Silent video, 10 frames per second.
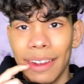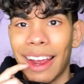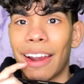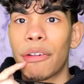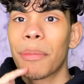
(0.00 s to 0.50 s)

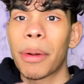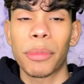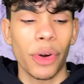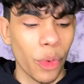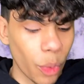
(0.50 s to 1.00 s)
I
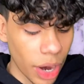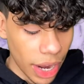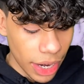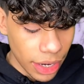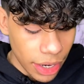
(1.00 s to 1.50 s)
remember
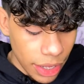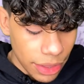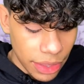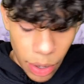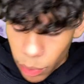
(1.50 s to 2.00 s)
when
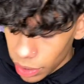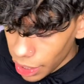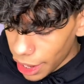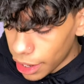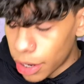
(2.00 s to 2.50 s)
they were
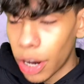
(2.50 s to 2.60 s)
like,